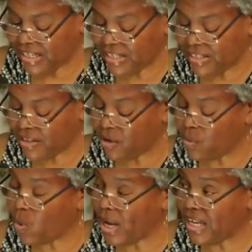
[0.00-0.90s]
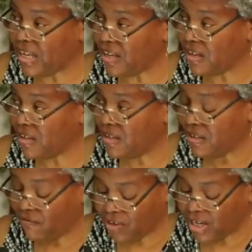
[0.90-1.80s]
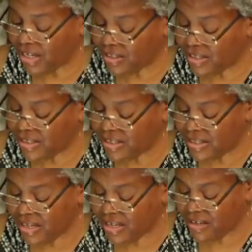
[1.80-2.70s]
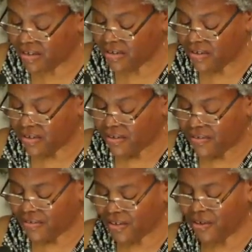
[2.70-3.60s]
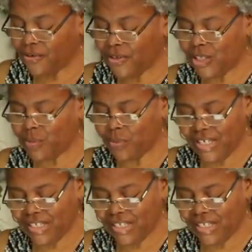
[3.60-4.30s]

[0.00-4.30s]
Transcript: is there waiting for us to see. The earth springs